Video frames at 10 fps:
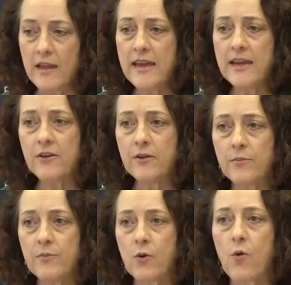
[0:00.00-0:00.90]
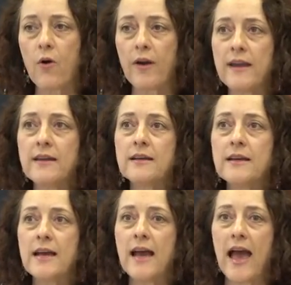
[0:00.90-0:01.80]
here at Macquarie,
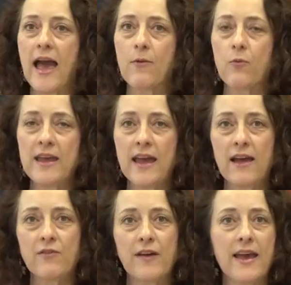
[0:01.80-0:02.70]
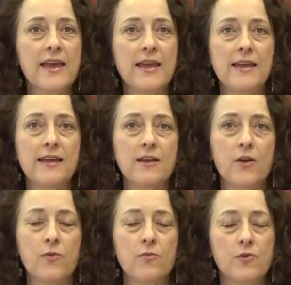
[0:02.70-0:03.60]
and we have a
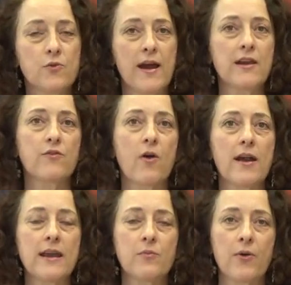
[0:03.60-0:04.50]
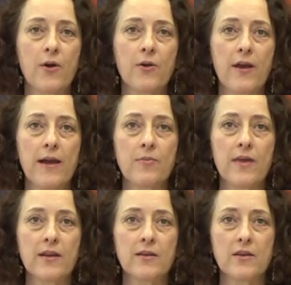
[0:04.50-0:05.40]
creative writing program
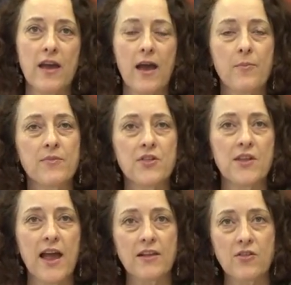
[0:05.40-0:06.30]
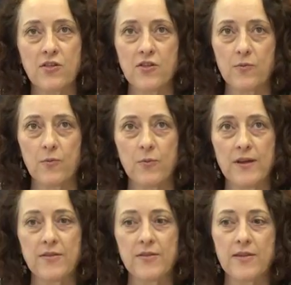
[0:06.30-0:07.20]
that starts
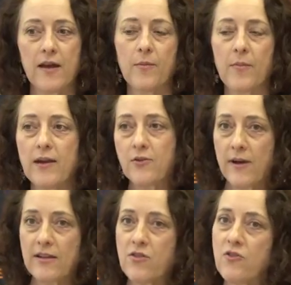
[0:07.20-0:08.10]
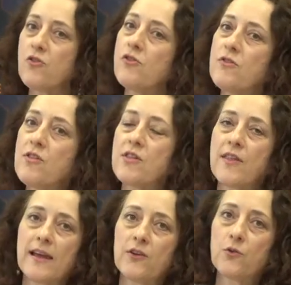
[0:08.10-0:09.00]
with undergrad students.
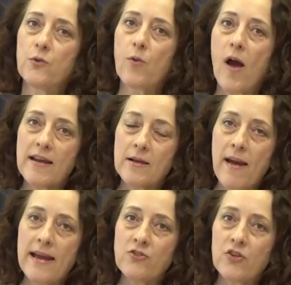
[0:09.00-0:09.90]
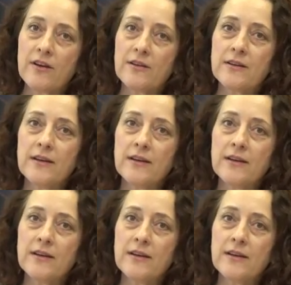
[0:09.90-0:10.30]
They can do a writing major